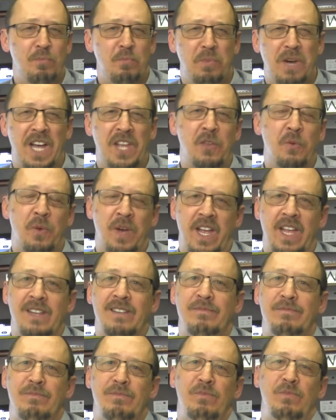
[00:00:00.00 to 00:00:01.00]
By the way,
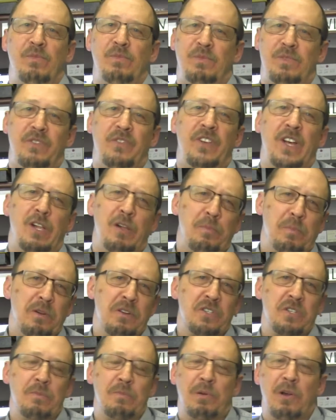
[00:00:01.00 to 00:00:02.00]

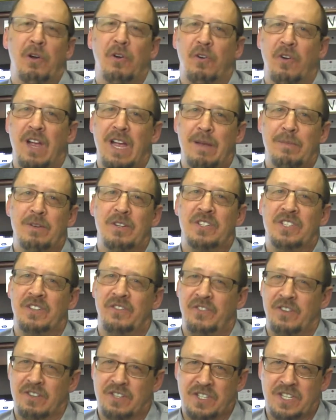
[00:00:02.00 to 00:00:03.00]
developers and programmers,
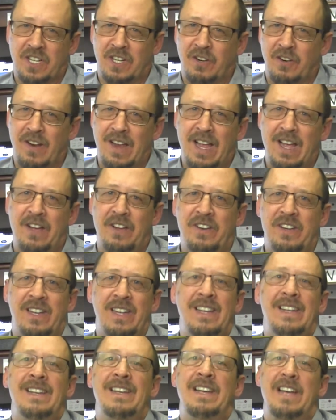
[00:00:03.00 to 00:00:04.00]
if you're still around,
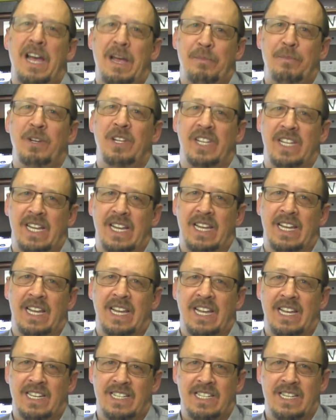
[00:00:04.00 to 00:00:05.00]
I'm really a
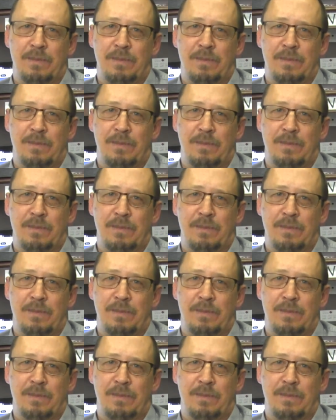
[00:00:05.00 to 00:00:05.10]
geek